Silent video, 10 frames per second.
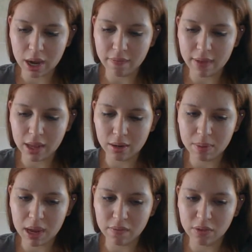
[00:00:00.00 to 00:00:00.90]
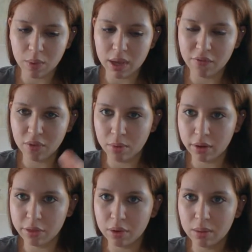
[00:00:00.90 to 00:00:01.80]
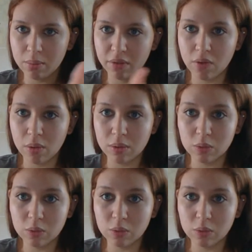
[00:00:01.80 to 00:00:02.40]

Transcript: and that paved the way for book three and book four,